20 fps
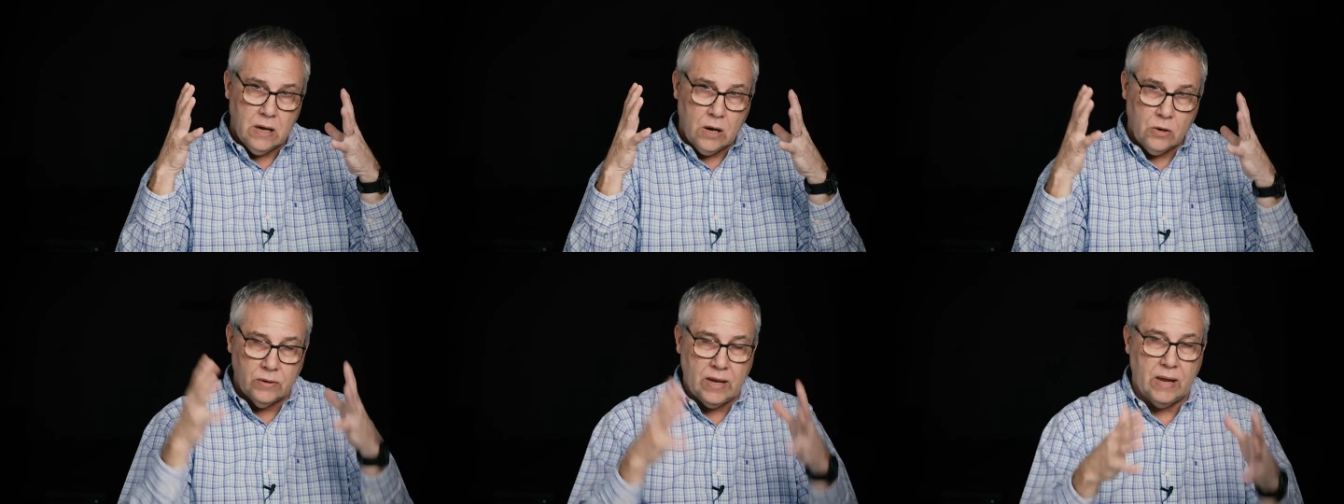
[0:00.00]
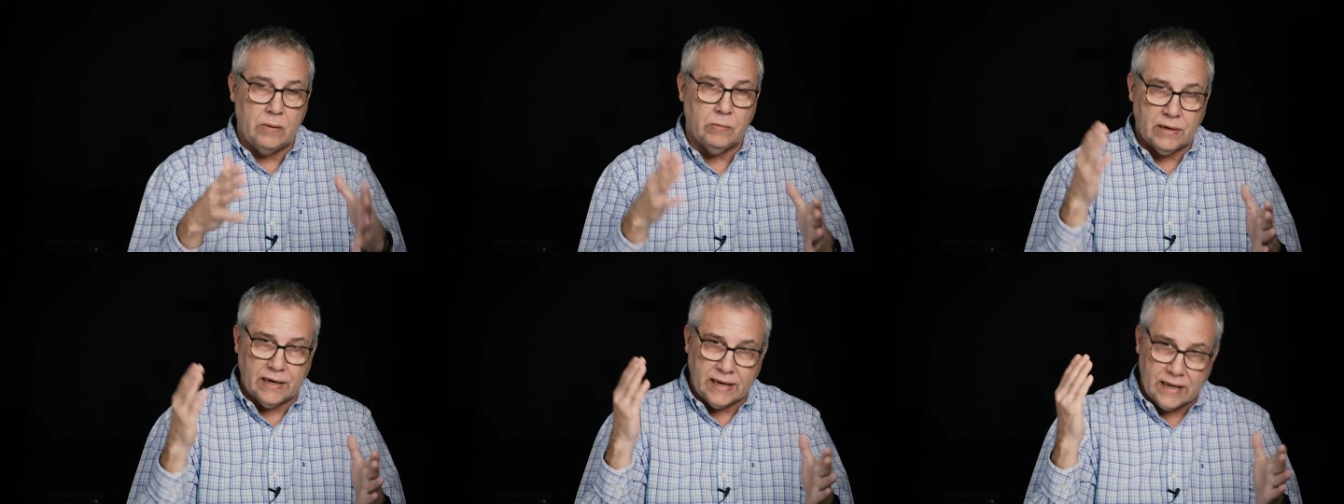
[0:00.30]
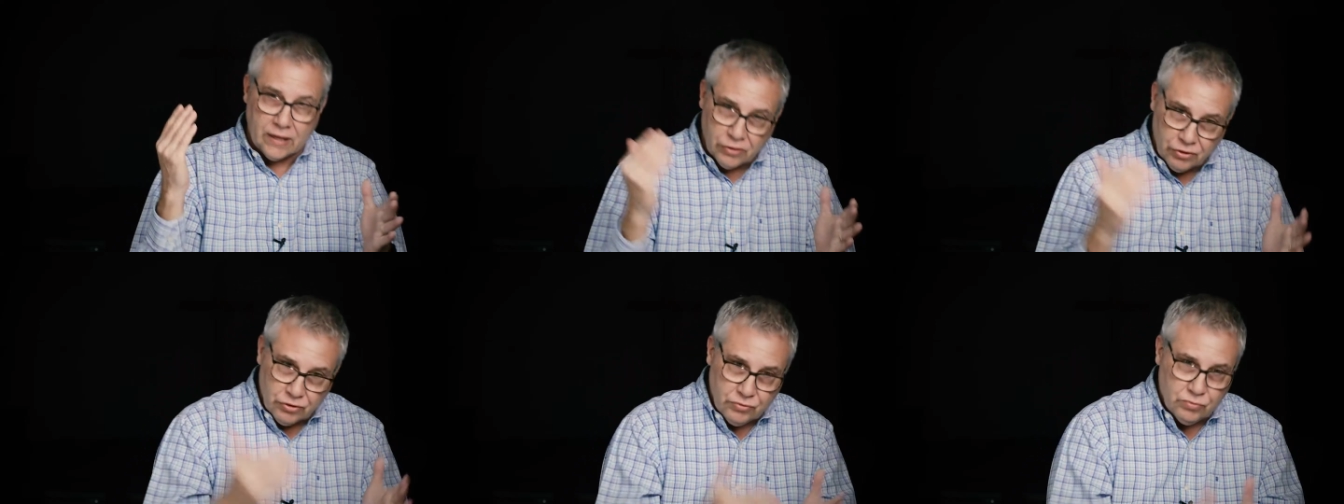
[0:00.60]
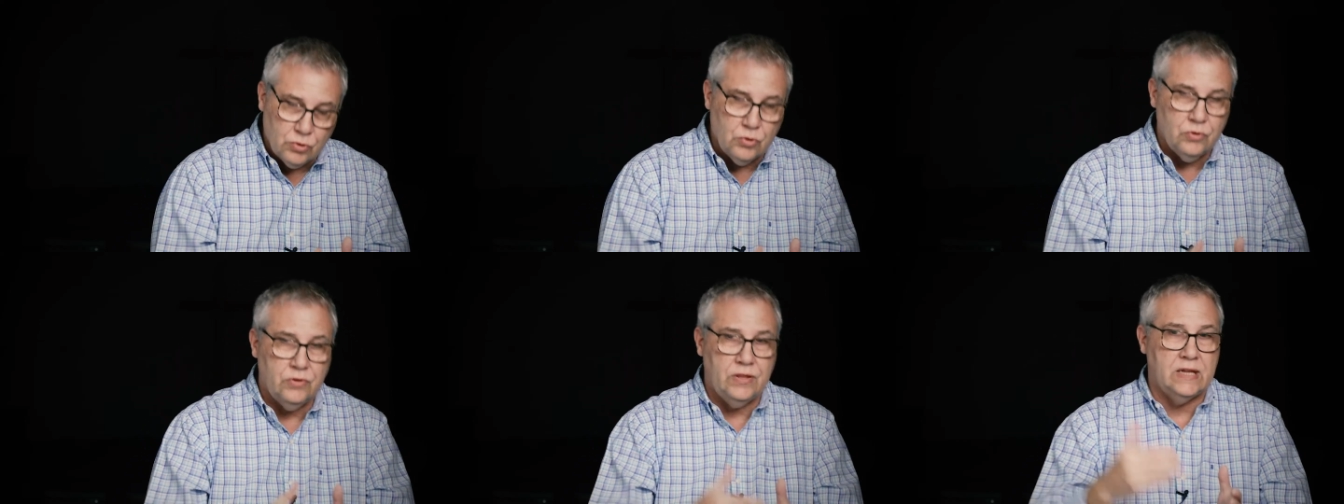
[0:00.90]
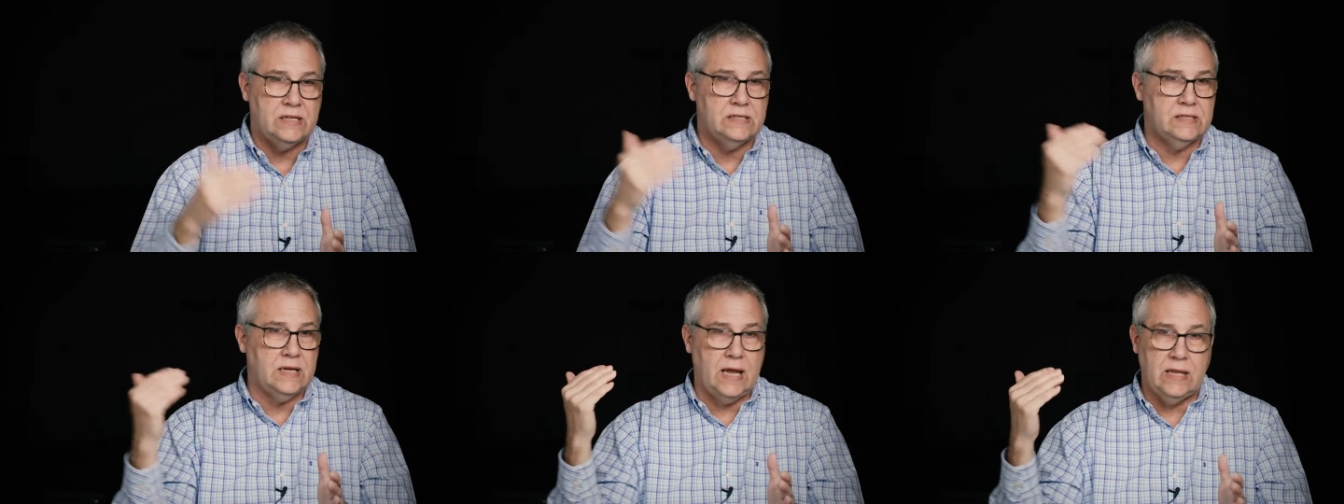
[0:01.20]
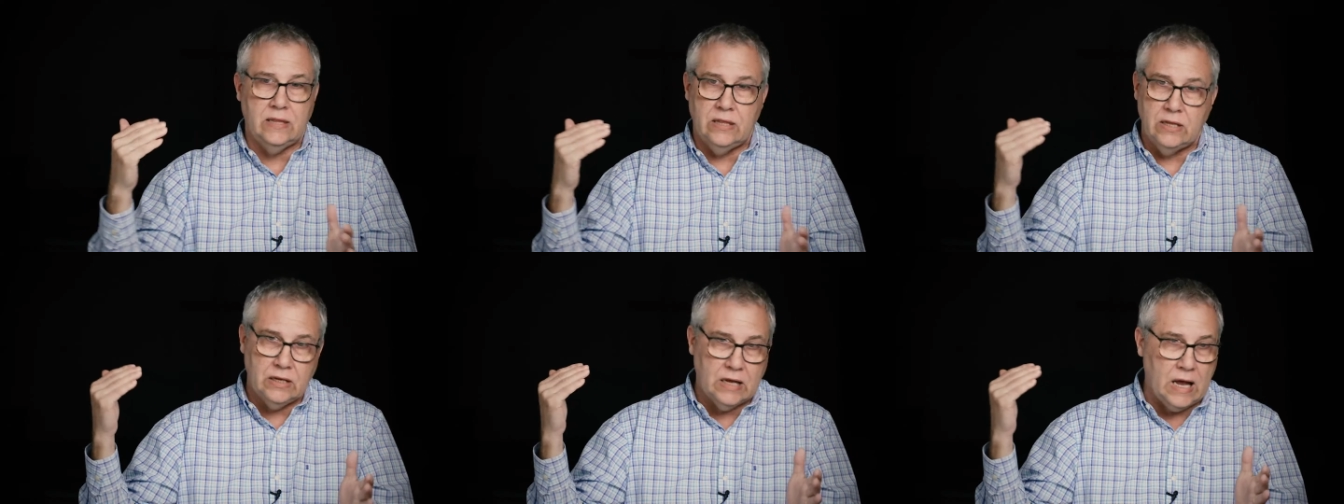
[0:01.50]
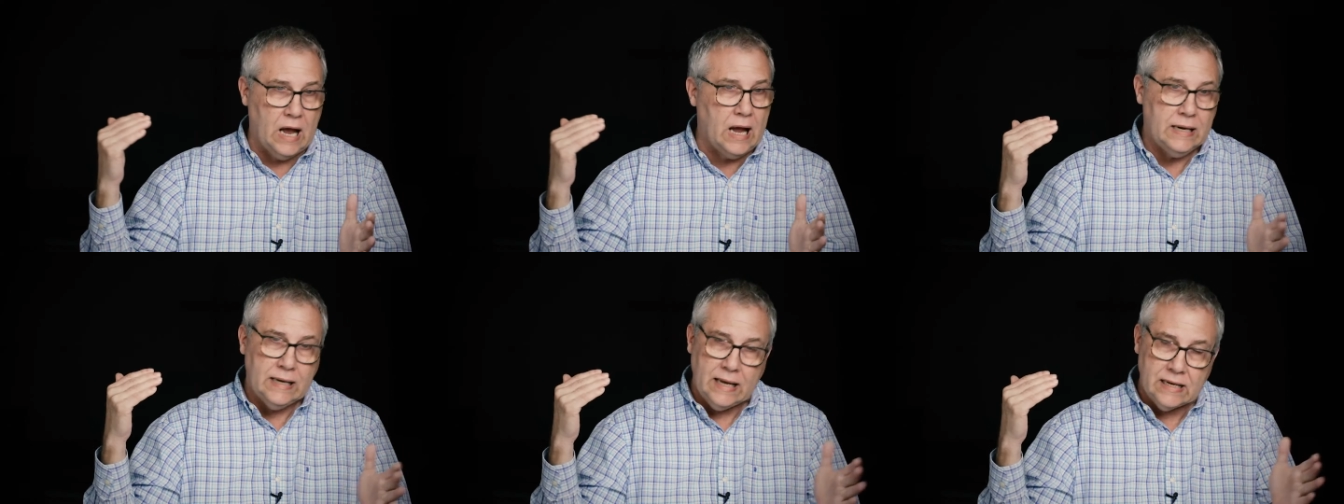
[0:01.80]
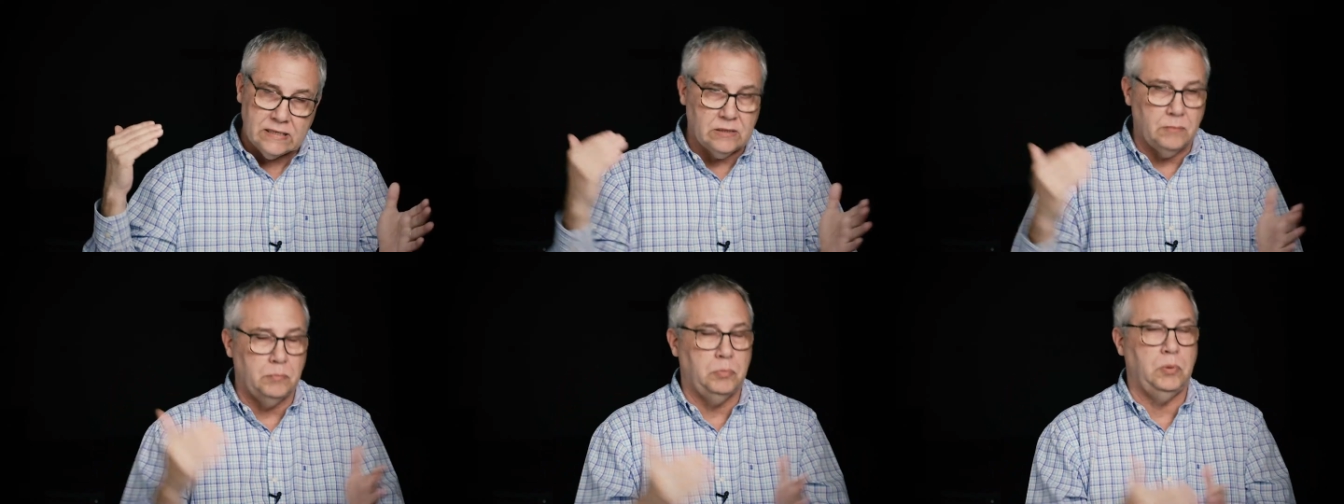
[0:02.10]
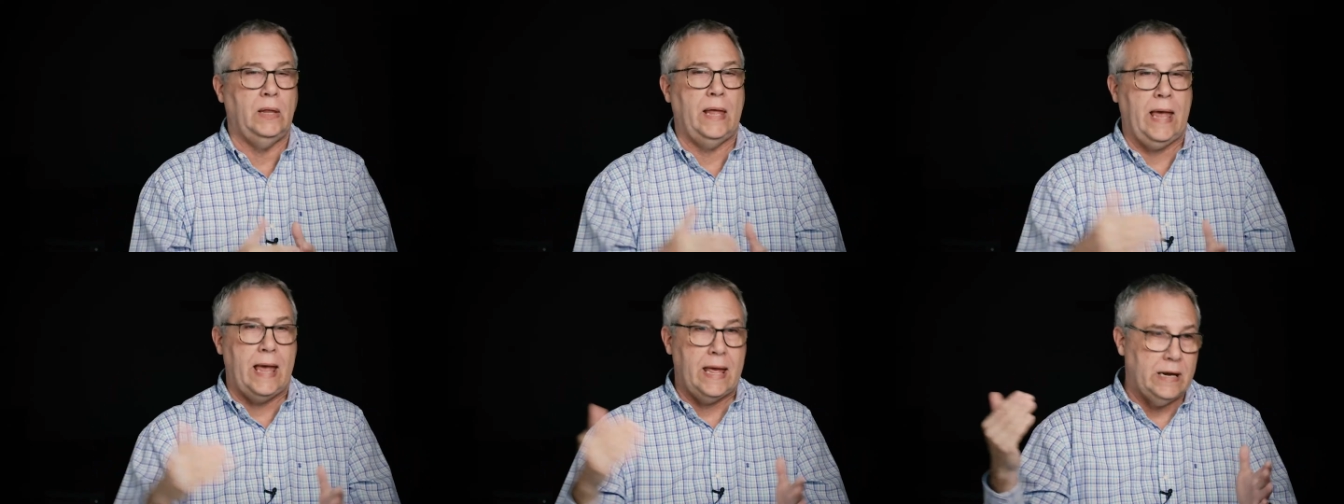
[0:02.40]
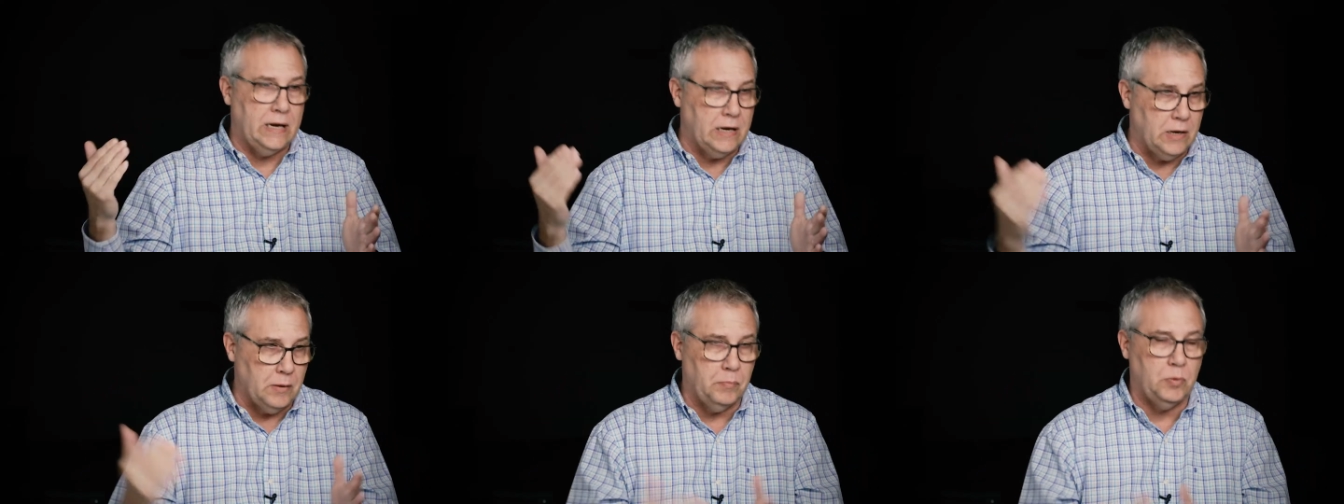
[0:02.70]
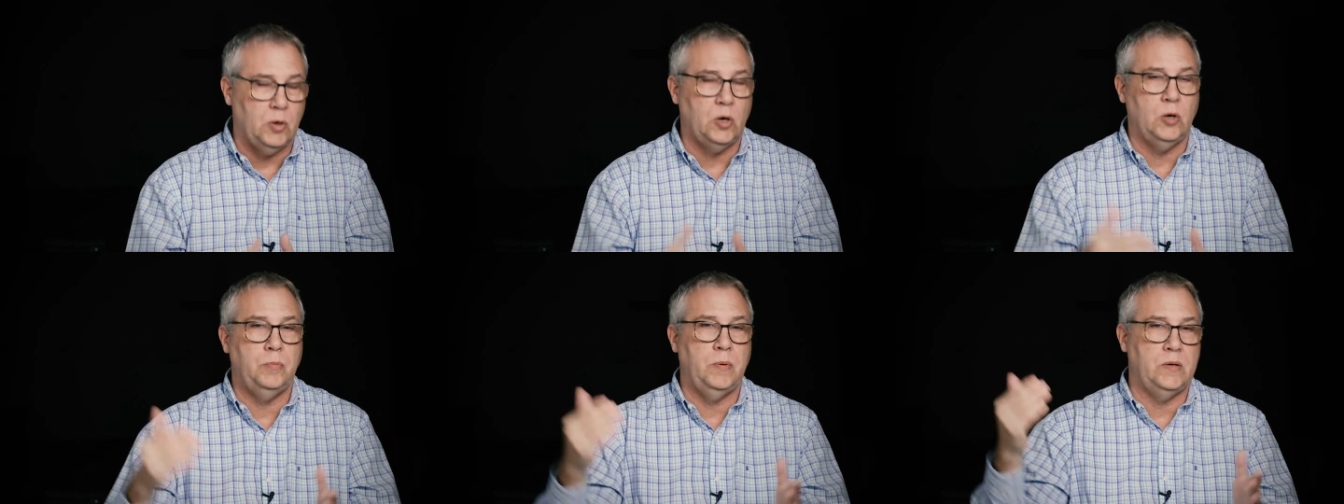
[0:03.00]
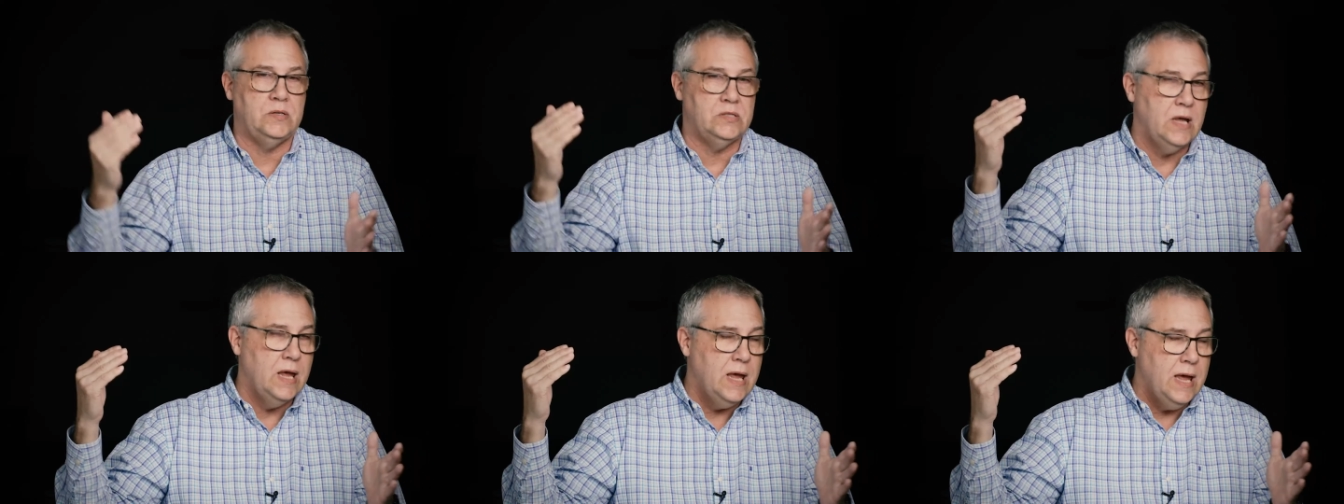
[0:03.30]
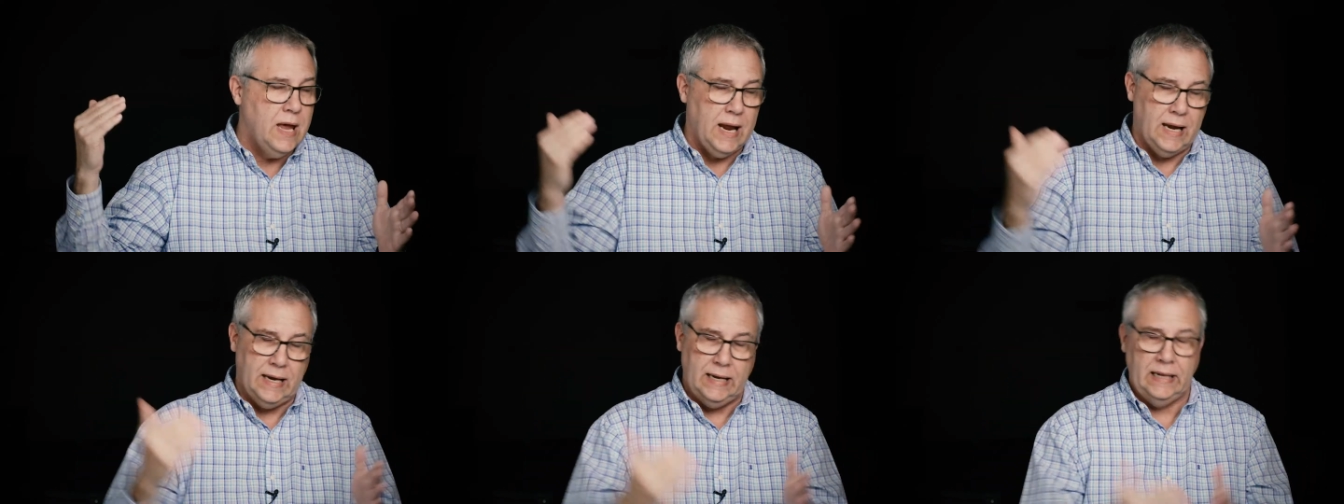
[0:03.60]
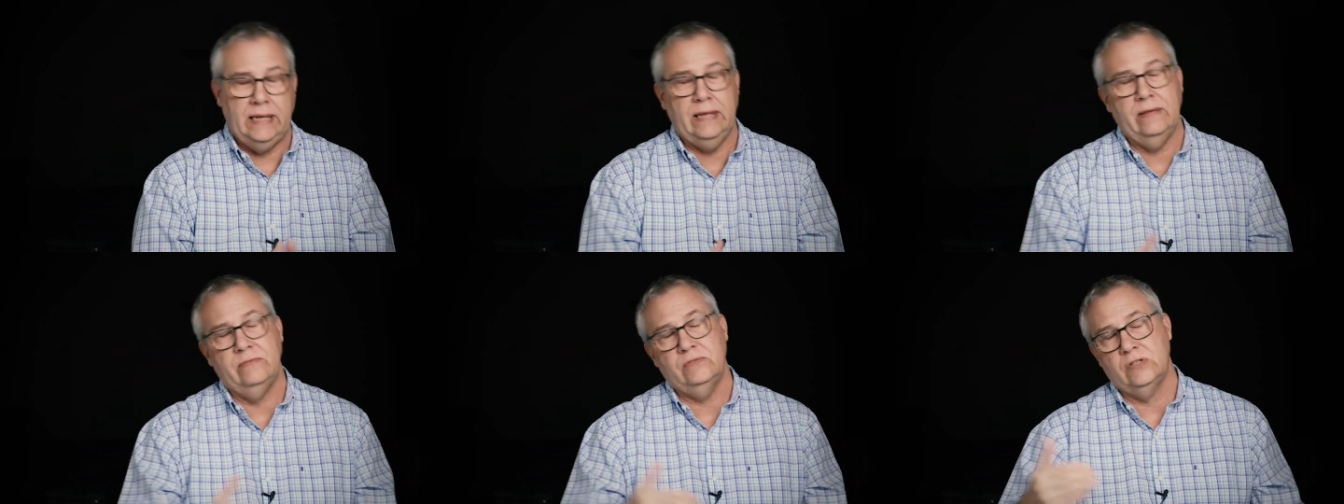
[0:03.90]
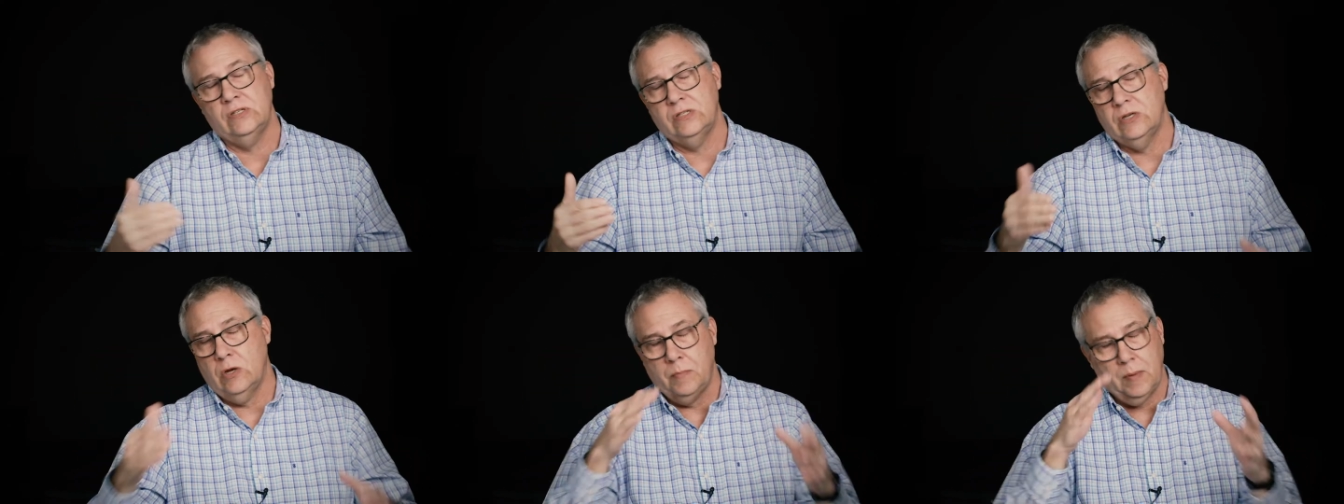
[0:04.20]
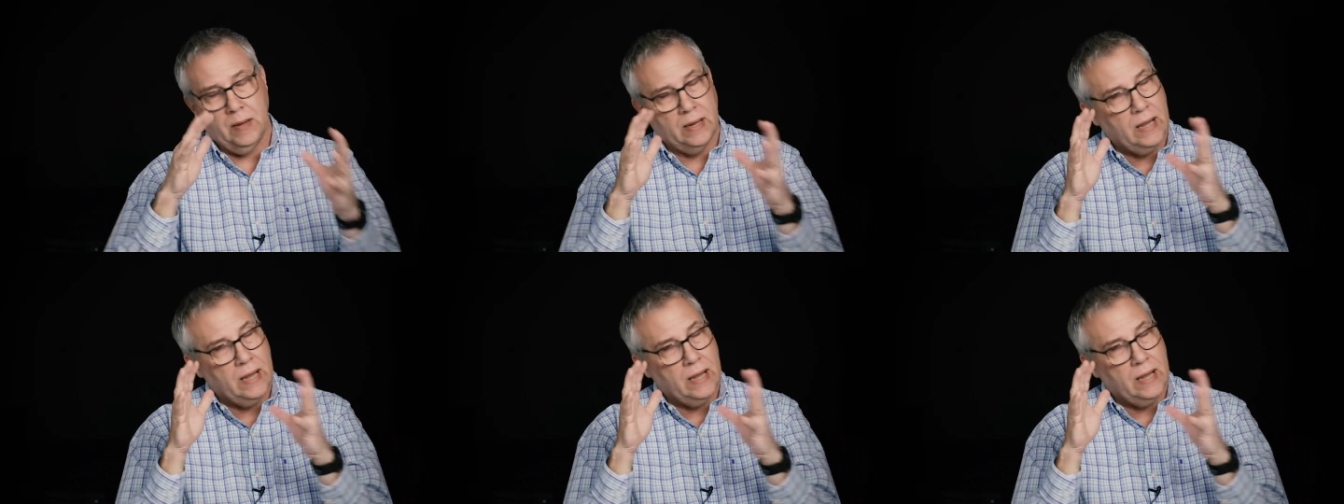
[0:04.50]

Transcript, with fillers: okay, we're going to get through this, and God has a plan and a purpose, and He gives us hope.